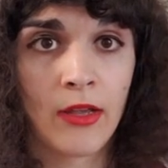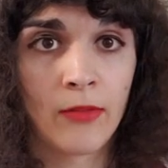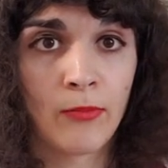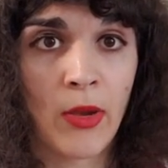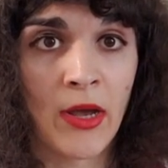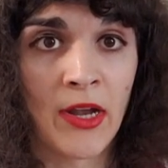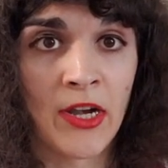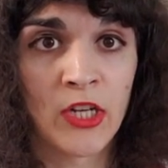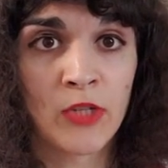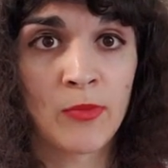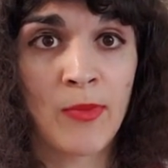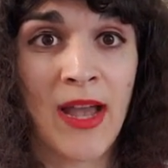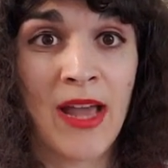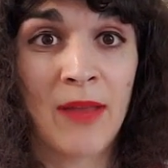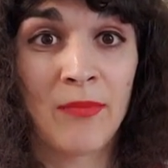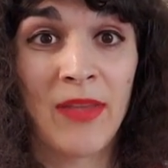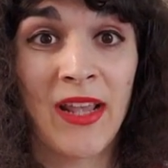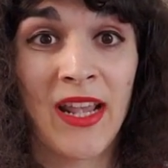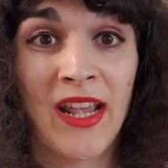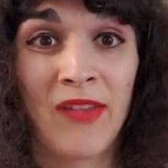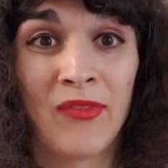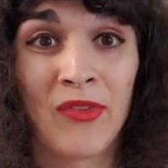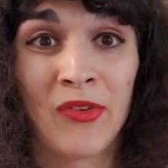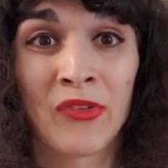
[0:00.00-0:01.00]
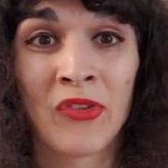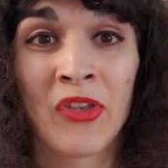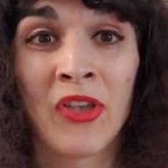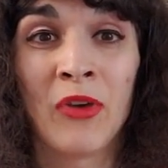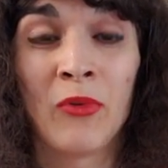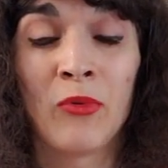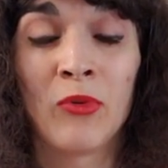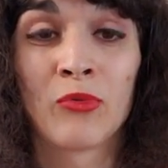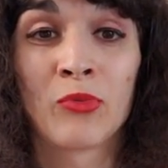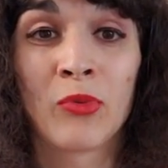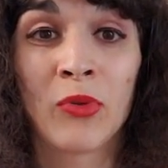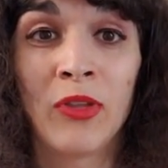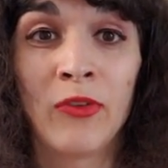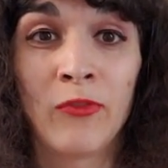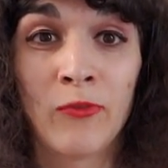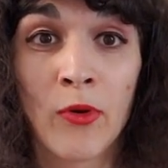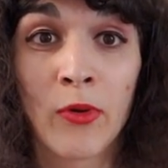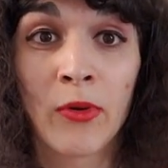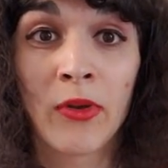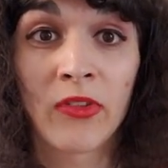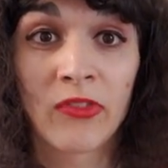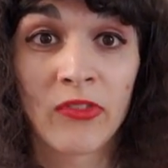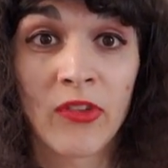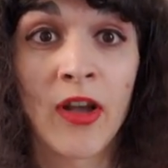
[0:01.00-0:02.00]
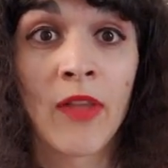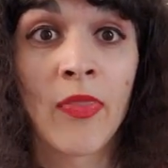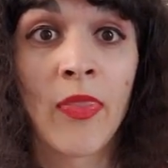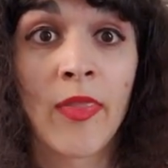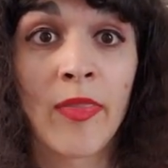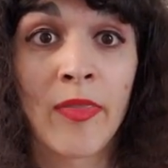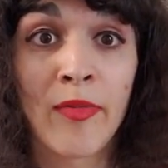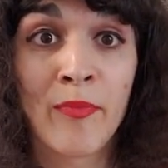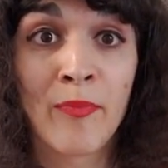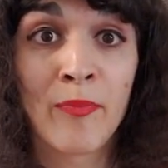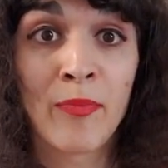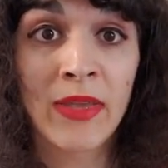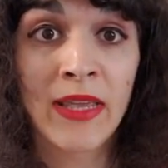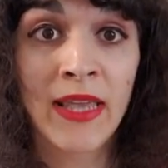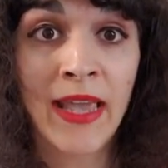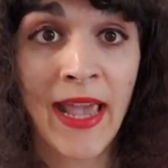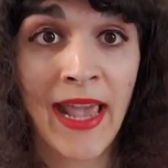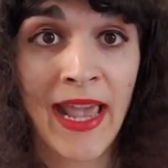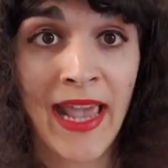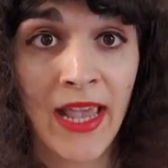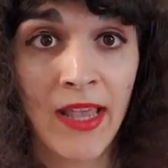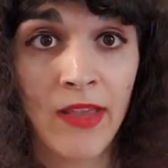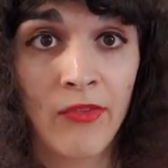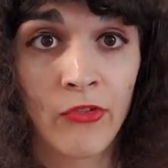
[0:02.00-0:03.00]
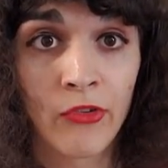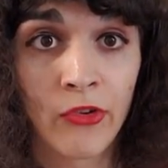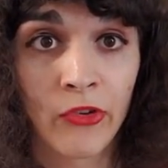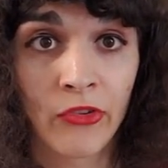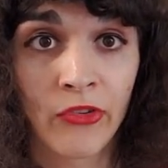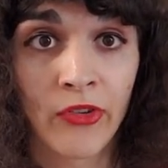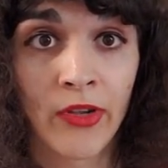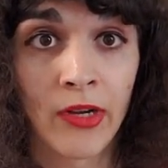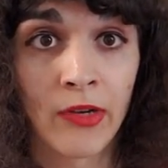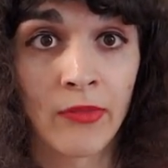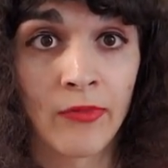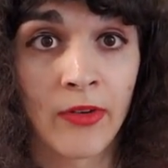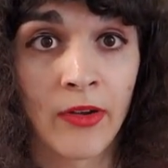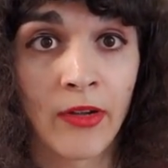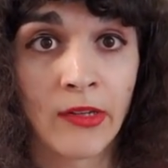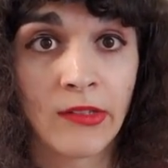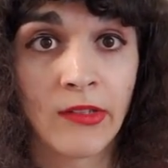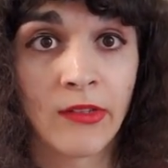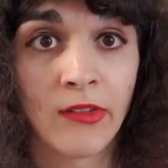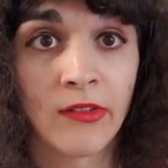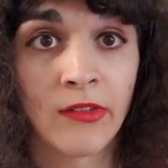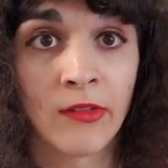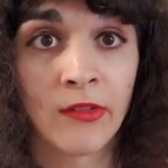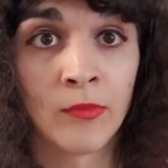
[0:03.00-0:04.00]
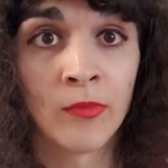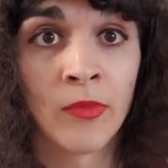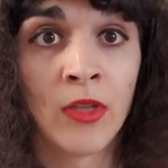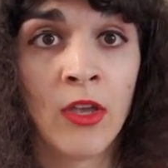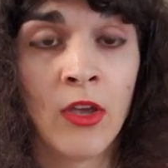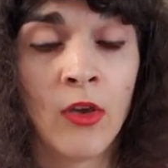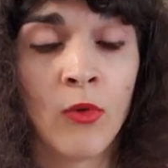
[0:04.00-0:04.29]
punish bad behaviors, was really focused on the behavior side of autism.